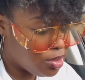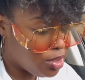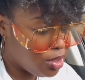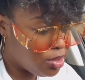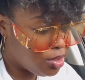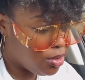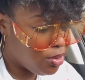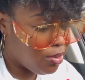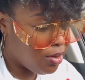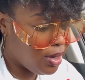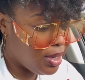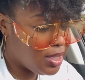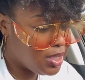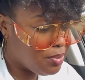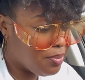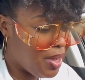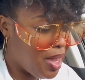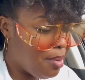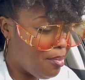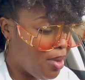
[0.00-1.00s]
Church of Christ,
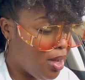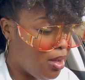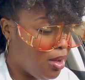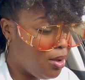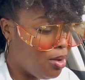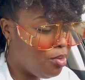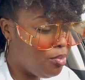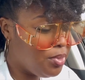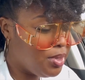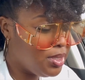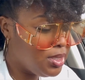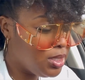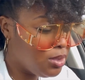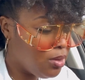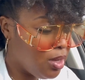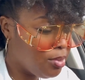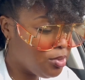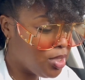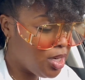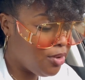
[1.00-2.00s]
mind my own business
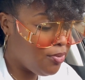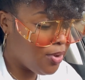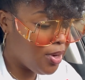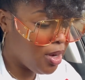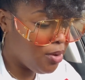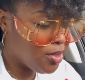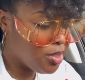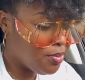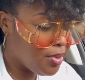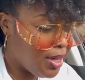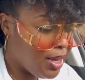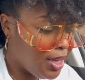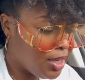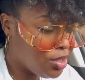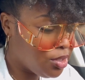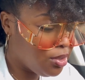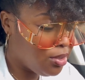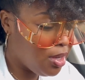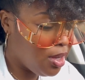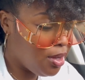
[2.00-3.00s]
when I'm trying to figure out what's my
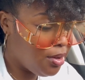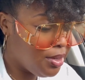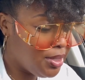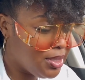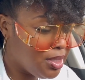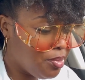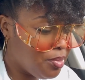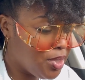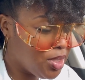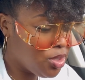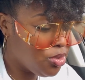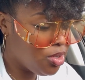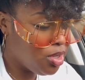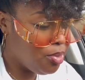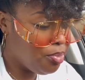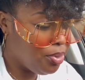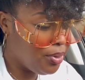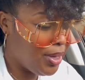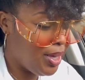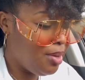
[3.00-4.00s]
actually goal. It's a mystery.
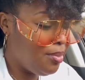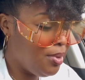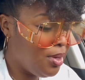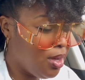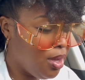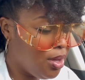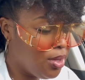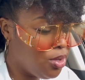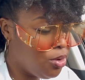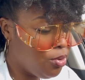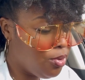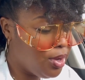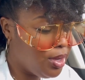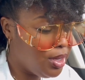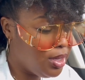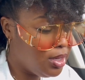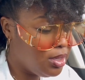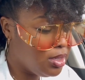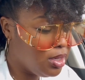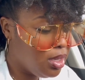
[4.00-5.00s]
Blame me all you
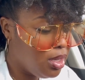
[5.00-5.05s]
want.